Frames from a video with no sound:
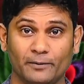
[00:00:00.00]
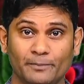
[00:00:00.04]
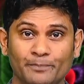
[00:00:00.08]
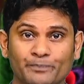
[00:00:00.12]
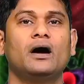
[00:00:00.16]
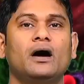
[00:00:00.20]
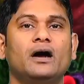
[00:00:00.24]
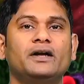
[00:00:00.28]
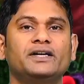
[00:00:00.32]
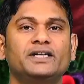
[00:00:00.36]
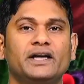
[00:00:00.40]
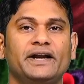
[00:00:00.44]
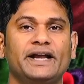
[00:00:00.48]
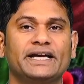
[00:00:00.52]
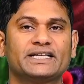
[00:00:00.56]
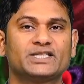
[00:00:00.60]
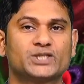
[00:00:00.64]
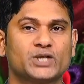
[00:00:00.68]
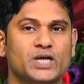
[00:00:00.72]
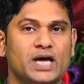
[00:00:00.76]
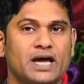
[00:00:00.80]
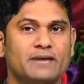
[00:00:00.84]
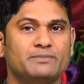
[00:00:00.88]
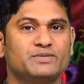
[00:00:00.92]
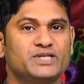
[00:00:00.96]
Until next
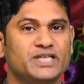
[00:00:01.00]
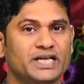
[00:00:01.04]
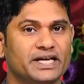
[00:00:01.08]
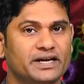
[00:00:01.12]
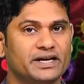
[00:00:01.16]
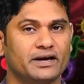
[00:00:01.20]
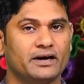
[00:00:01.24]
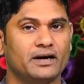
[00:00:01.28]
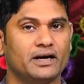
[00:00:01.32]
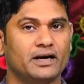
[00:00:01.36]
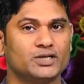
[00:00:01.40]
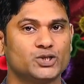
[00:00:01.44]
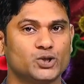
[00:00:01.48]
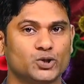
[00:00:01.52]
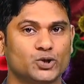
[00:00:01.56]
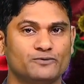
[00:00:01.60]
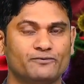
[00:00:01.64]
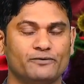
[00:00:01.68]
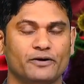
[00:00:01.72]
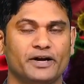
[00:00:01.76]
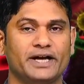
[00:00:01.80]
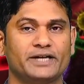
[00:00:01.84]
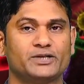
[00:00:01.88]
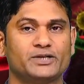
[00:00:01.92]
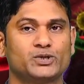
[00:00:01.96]
time, take care. Don't
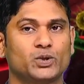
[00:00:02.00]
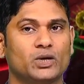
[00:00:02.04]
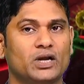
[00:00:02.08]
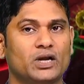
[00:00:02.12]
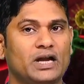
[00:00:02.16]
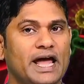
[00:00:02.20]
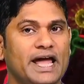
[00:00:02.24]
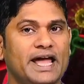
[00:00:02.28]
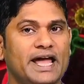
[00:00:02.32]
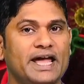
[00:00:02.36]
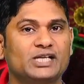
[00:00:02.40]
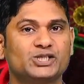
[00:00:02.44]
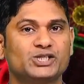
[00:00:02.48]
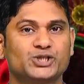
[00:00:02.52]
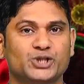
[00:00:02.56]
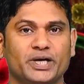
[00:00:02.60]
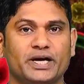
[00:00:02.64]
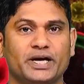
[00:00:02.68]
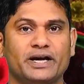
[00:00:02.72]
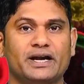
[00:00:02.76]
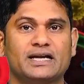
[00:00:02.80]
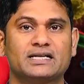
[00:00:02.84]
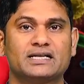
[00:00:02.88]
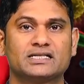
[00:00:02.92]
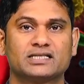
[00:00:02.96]
forget to like, share,
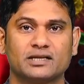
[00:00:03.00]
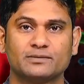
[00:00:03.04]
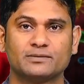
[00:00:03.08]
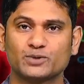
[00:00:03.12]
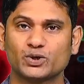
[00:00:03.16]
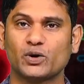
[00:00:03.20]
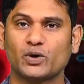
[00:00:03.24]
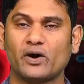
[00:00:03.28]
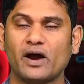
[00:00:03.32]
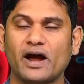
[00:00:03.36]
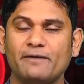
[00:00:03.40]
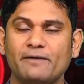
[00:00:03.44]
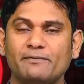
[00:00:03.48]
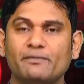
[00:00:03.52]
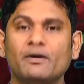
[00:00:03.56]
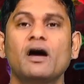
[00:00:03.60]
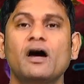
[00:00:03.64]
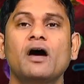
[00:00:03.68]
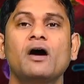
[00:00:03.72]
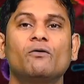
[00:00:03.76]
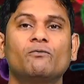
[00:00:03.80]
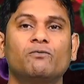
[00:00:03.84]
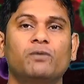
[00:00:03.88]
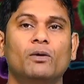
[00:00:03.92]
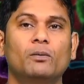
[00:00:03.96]
and subscribe
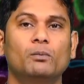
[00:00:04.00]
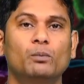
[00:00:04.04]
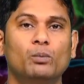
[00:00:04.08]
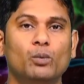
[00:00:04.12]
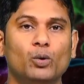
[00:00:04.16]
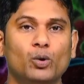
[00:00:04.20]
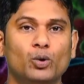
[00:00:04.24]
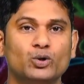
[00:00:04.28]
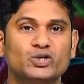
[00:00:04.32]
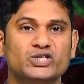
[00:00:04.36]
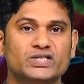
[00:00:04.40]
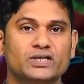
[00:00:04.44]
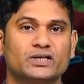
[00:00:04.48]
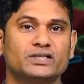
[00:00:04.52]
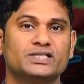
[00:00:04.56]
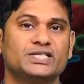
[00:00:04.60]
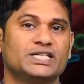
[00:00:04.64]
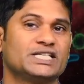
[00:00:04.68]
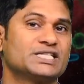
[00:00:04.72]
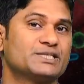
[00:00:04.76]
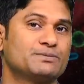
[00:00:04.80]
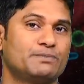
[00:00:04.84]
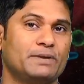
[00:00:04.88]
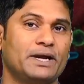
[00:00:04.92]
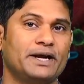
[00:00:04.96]
for more such
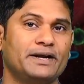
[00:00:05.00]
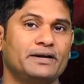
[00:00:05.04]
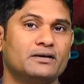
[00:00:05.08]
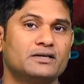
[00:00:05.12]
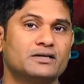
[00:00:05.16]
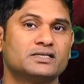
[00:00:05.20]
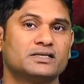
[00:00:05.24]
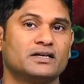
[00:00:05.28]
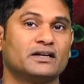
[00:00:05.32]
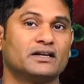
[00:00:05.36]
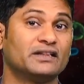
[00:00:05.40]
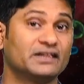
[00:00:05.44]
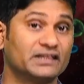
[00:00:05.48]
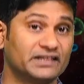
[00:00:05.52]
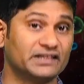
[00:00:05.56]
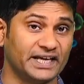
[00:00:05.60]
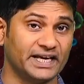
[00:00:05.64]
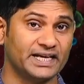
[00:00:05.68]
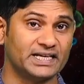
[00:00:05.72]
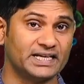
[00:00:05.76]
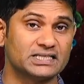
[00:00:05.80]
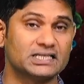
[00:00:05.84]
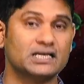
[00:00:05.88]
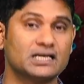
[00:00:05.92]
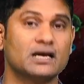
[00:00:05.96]
explainers on
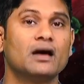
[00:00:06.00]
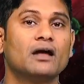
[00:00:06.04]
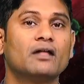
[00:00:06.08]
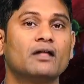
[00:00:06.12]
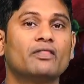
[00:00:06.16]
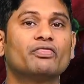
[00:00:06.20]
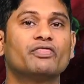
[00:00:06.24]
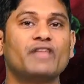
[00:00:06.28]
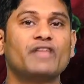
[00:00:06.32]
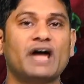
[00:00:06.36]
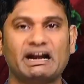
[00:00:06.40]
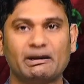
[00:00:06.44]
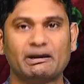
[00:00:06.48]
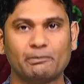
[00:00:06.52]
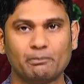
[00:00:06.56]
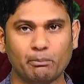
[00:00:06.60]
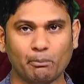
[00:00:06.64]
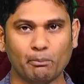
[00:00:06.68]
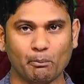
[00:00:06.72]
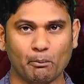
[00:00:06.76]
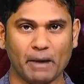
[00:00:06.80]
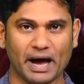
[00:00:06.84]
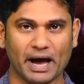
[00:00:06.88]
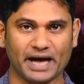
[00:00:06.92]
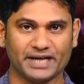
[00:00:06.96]
things that
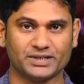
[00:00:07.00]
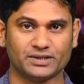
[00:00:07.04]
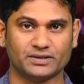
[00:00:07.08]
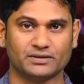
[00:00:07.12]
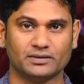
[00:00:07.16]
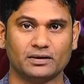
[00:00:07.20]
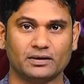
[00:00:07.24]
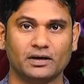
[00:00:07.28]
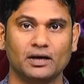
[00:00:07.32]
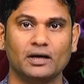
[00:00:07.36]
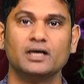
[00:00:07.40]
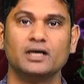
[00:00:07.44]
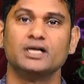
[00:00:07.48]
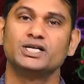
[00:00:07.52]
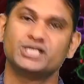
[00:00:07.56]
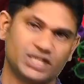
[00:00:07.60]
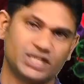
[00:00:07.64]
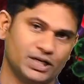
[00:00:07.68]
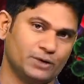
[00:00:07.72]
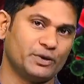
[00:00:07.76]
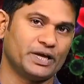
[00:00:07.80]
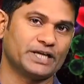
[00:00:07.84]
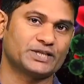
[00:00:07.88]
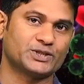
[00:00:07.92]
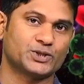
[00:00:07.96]
matter. See you
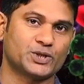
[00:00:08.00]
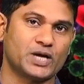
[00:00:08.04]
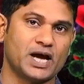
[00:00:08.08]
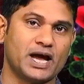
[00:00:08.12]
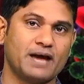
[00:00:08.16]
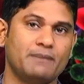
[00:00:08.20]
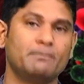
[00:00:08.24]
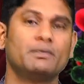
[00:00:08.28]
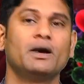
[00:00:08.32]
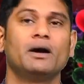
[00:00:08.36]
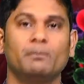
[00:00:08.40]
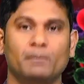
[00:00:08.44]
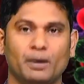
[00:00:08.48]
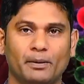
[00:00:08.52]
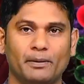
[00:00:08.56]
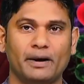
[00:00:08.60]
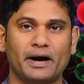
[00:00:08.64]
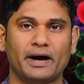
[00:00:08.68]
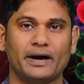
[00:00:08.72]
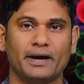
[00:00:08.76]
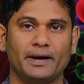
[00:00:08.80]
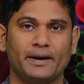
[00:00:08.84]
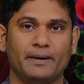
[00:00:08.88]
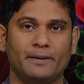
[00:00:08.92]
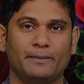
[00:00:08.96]
next time.
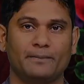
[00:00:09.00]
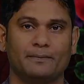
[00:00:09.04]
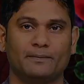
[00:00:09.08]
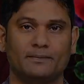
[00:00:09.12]
Bye-bye.